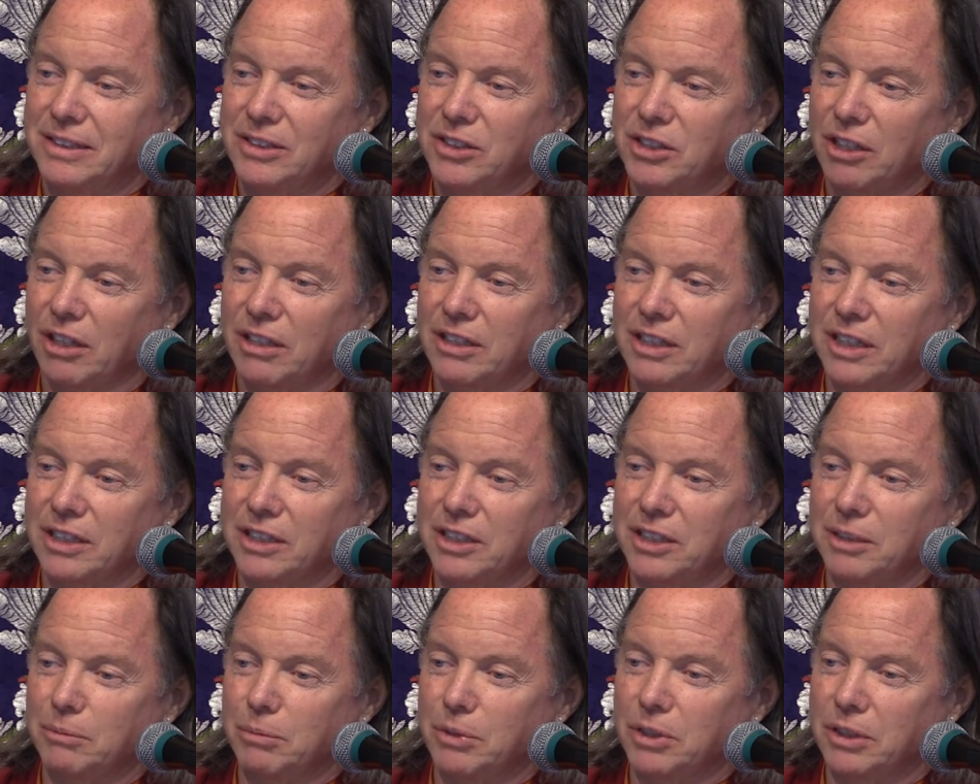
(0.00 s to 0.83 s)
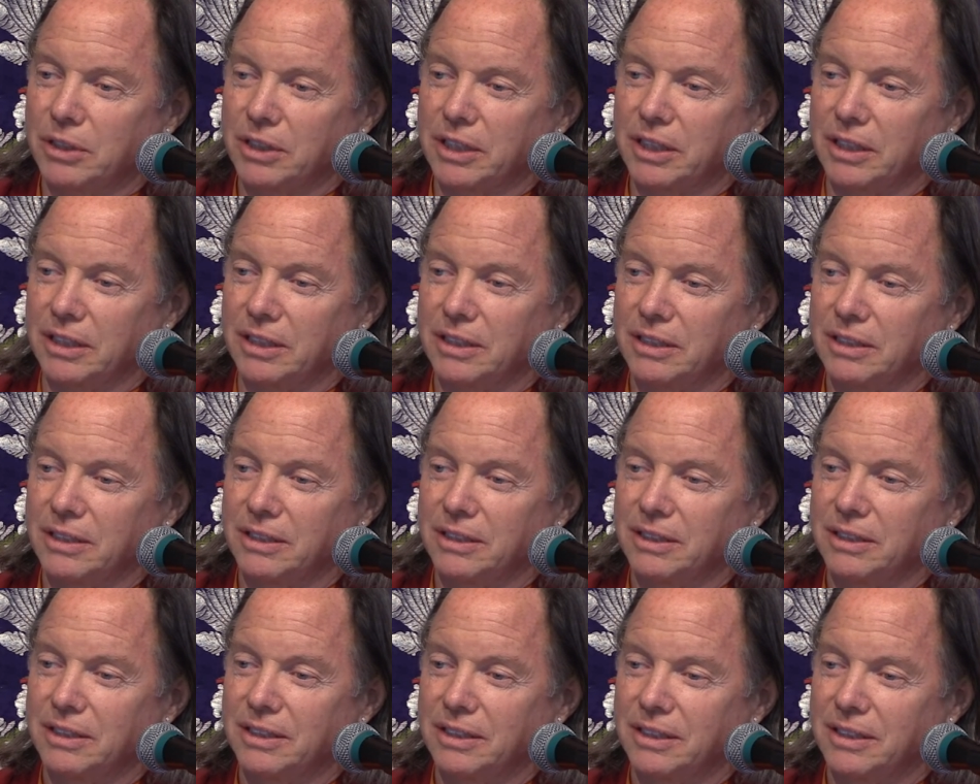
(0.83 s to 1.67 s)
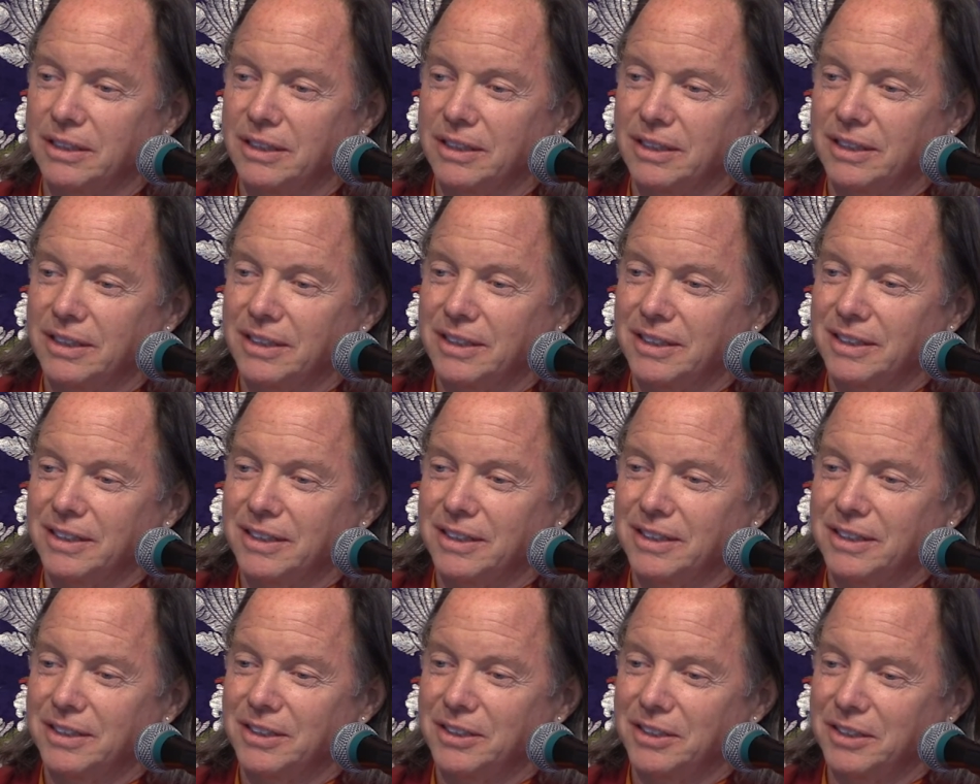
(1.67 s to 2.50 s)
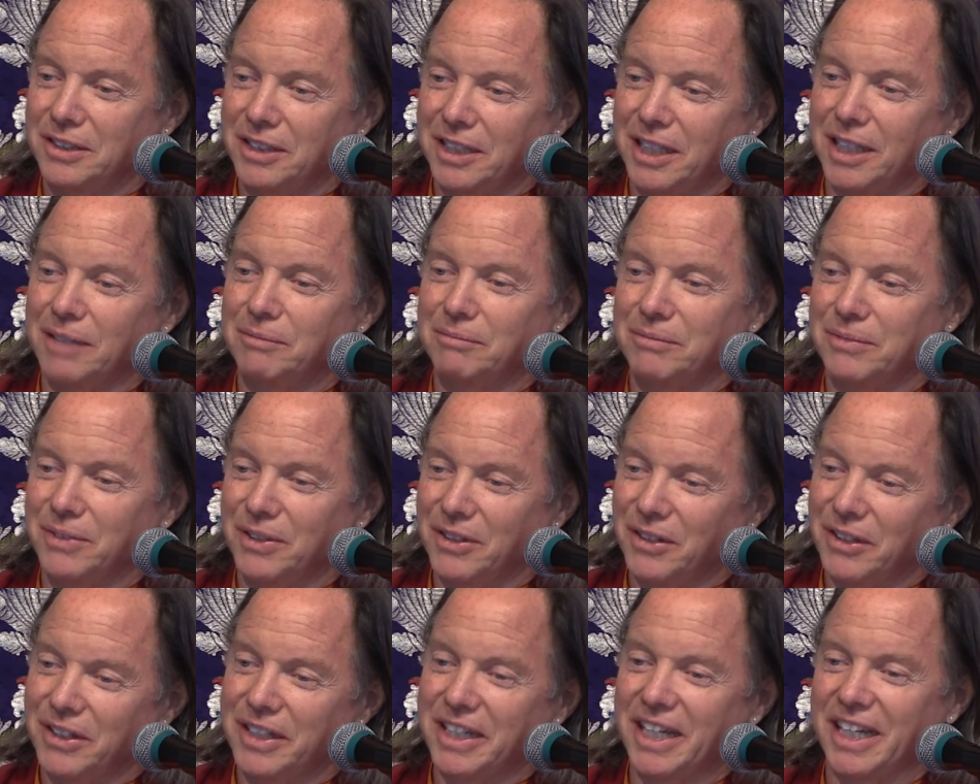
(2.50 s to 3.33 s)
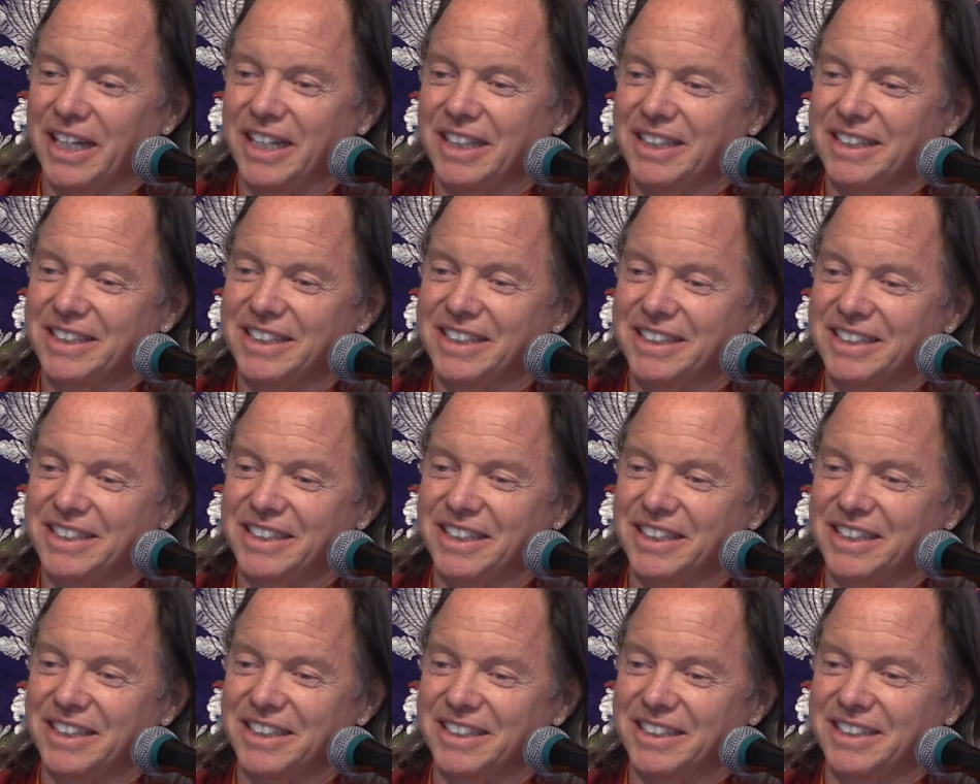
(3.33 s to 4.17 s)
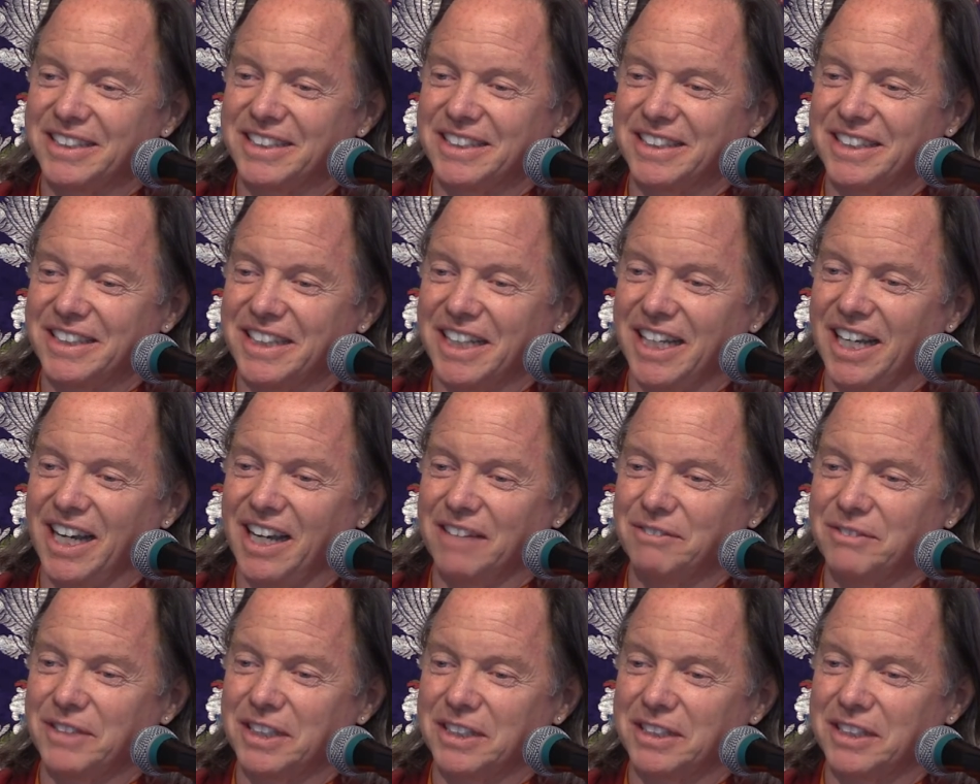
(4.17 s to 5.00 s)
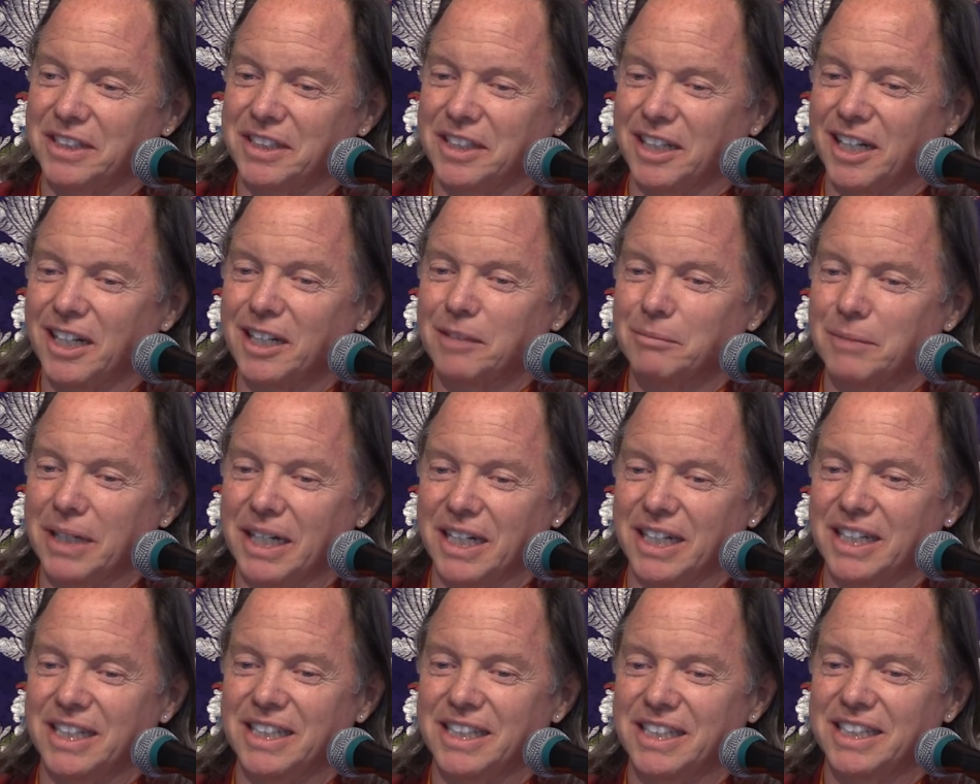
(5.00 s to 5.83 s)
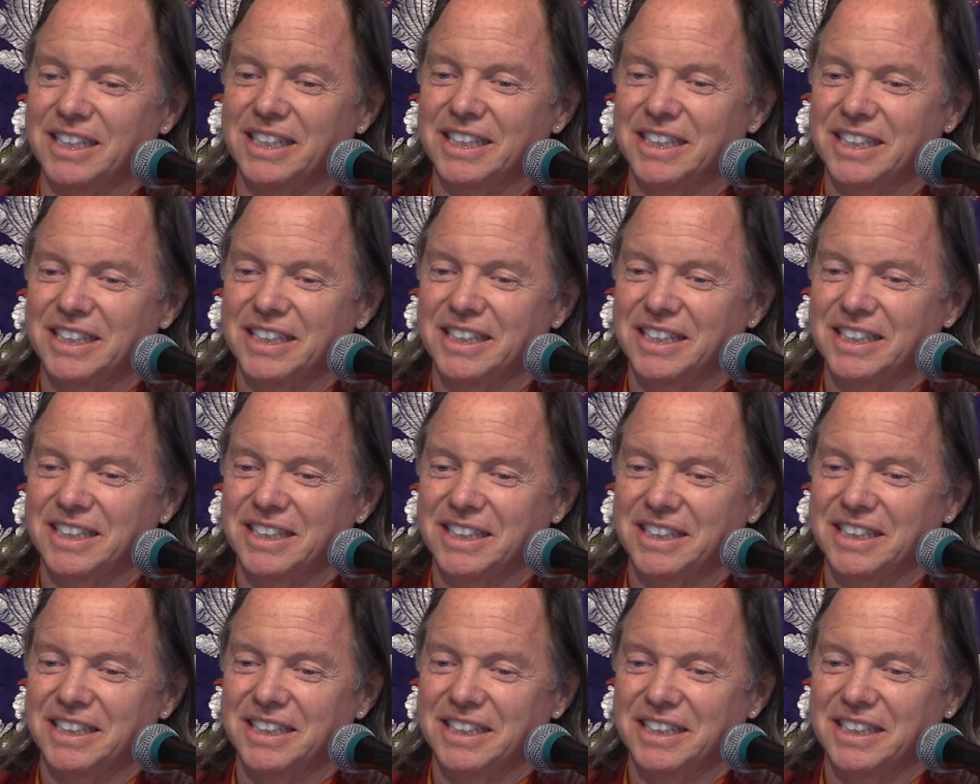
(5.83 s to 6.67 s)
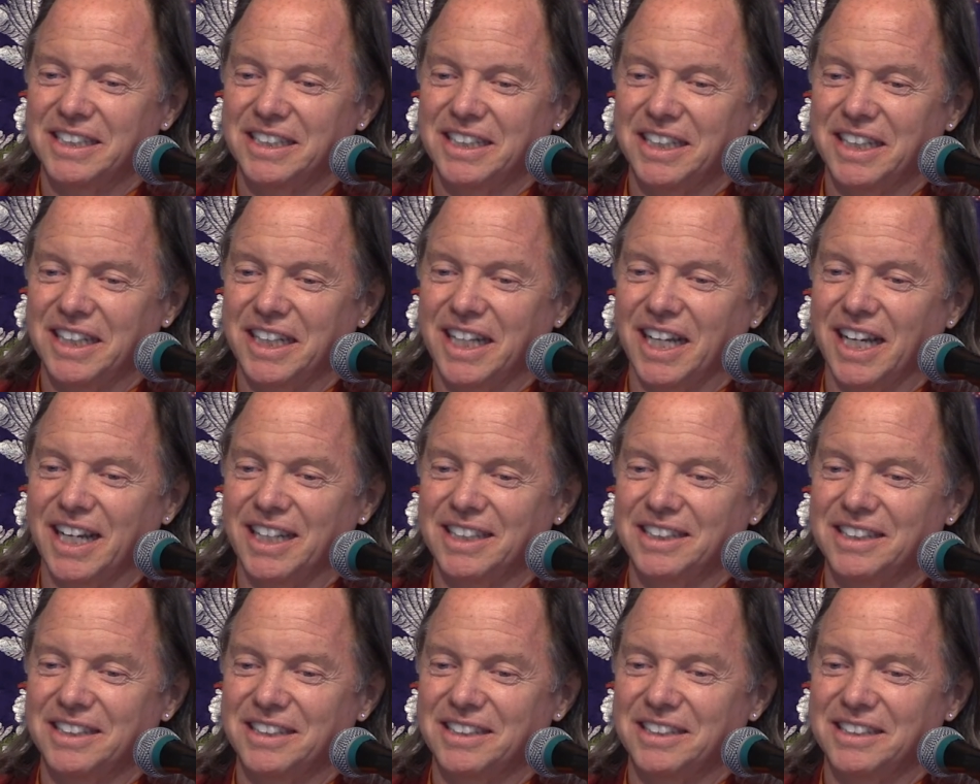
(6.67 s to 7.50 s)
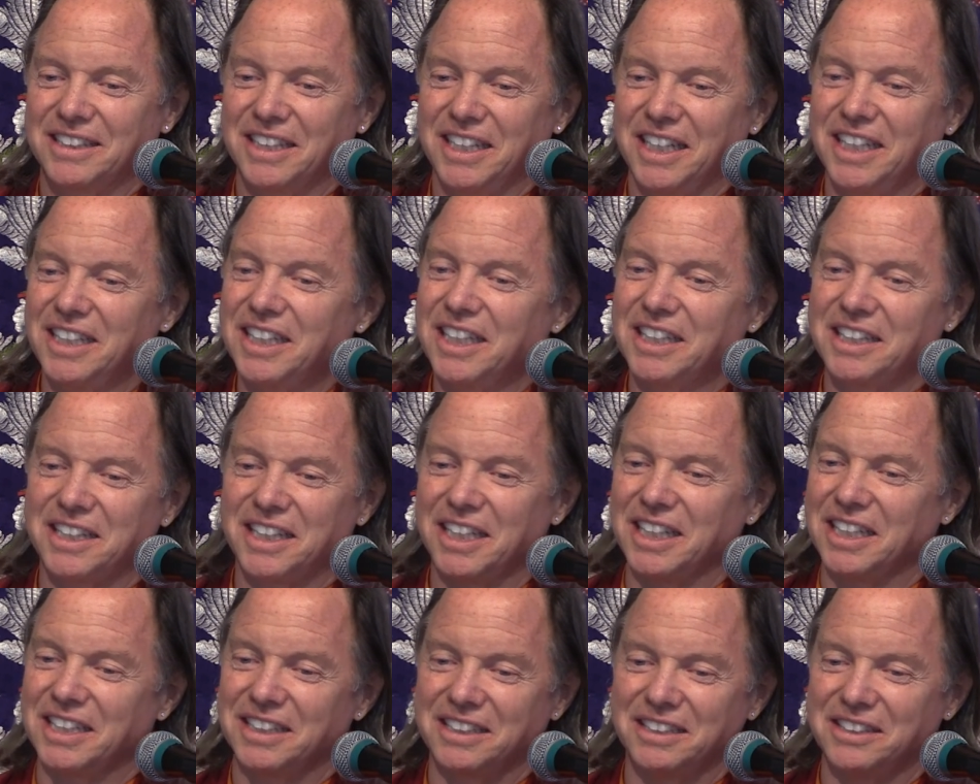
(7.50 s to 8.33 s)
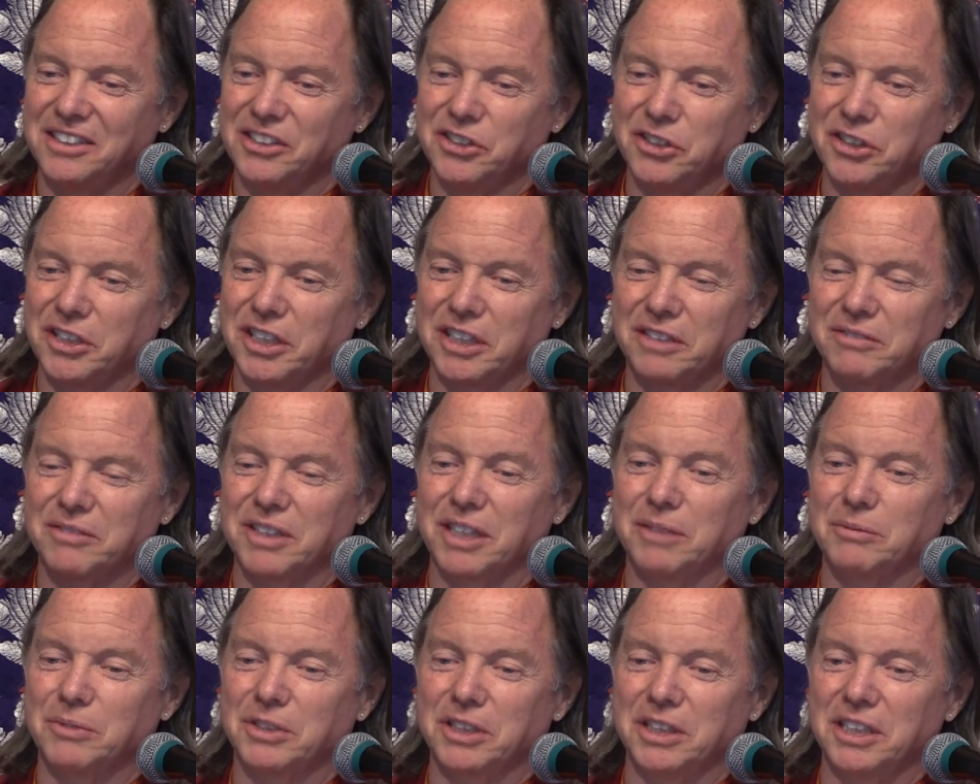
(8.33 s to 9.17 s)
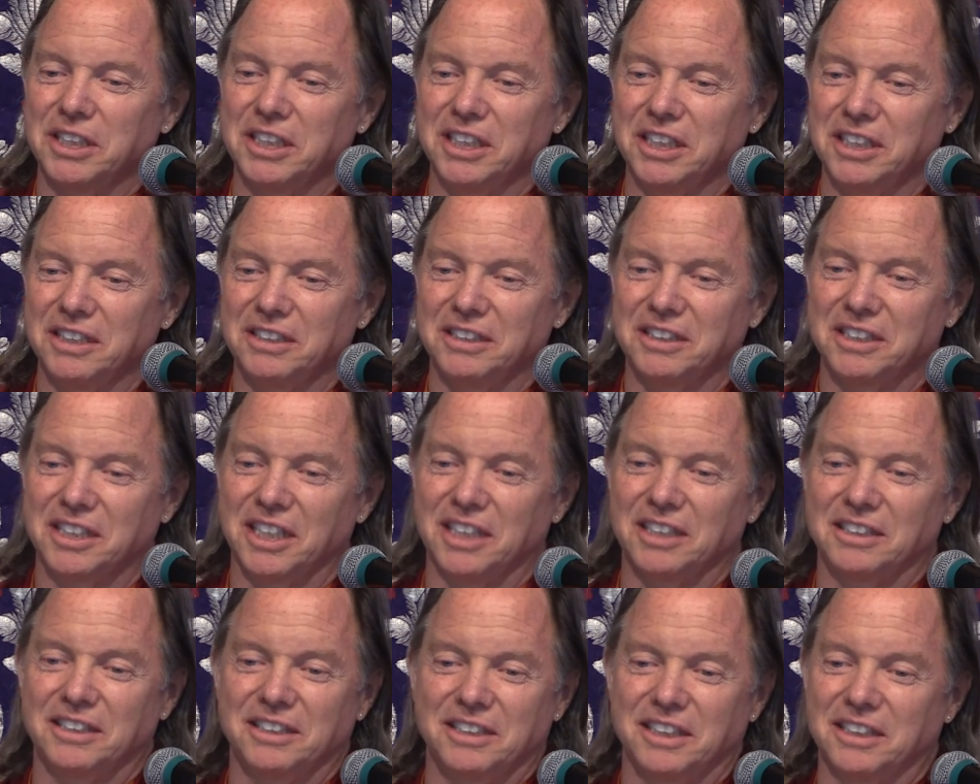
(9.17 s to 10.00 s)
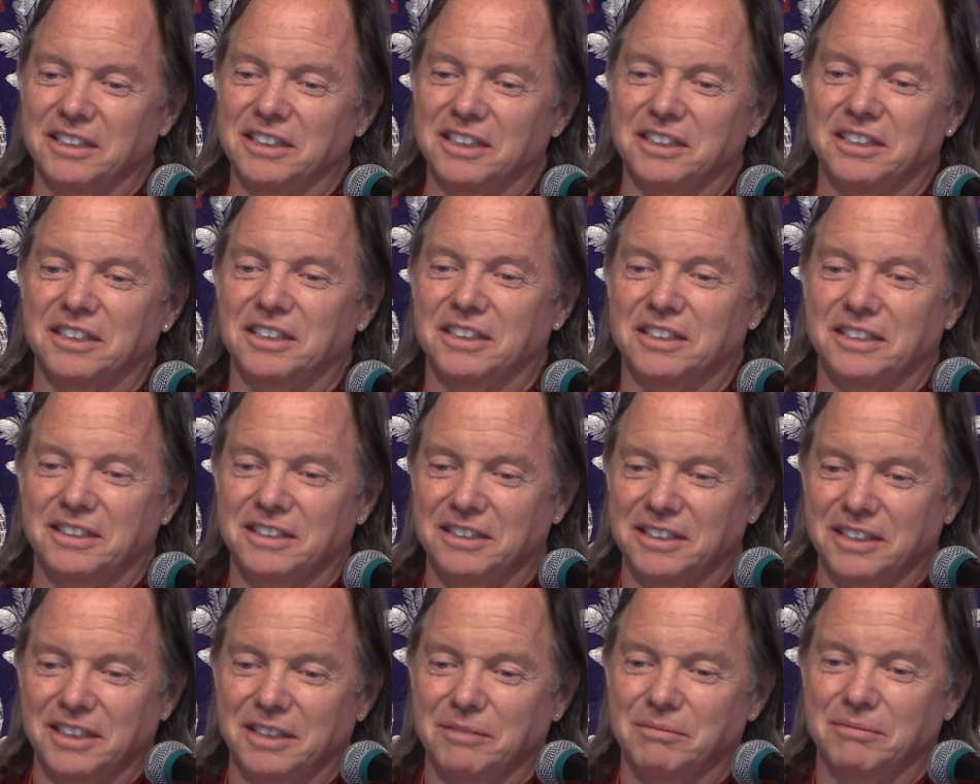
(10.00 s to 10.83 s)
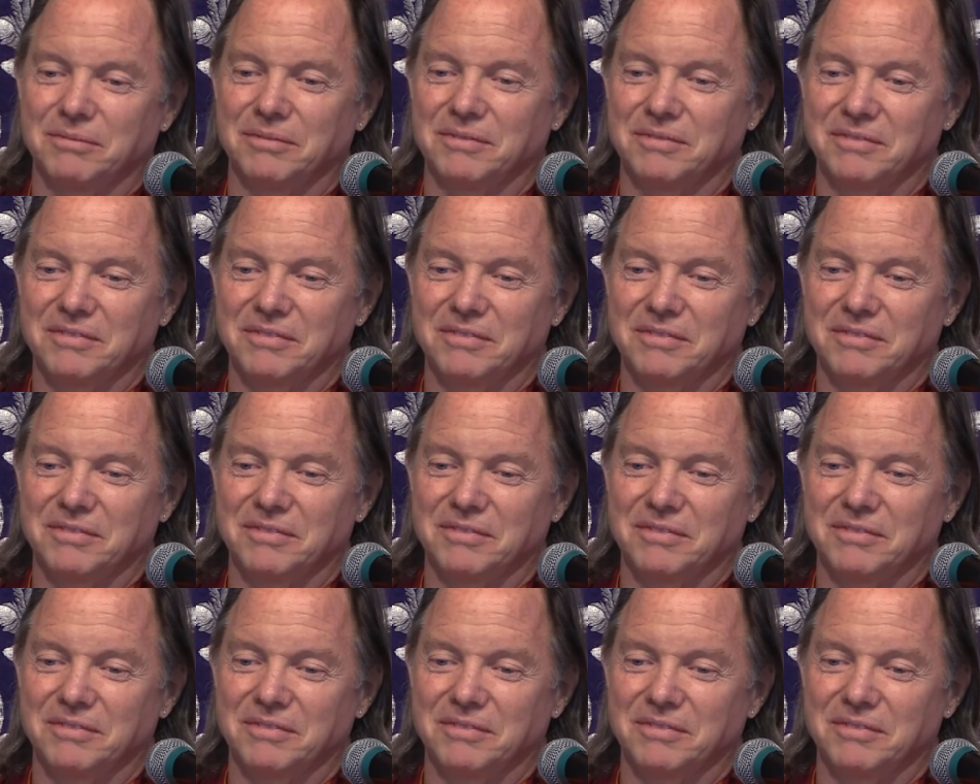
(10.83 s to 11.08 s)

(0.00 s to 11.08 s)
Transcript: chocolate chip cookie to them. Okay? So they have this karma that anything you give them to eat tastes delicious to them.